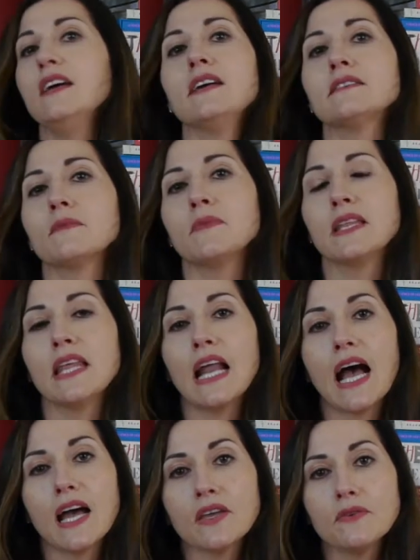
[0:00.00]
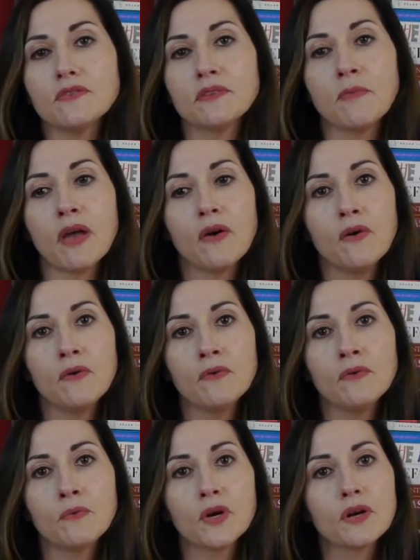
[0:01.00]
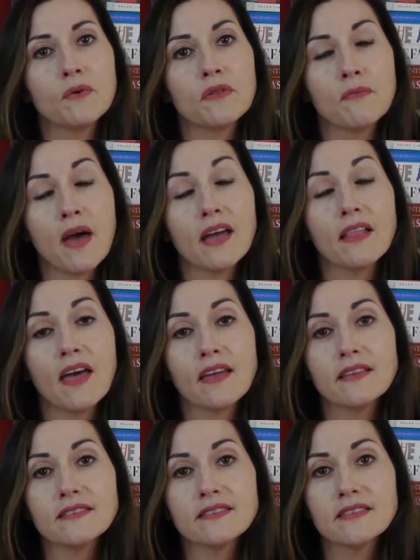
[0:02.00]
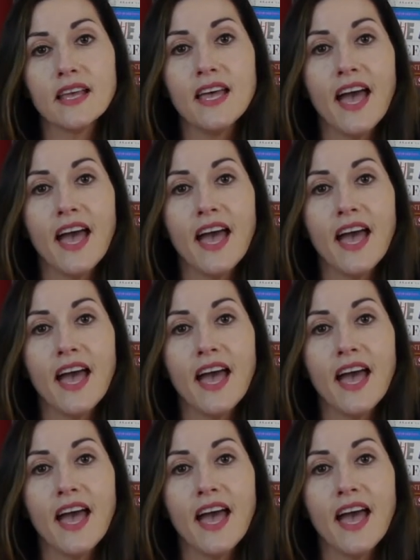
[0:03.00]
It's something that I use in my own work with my clients,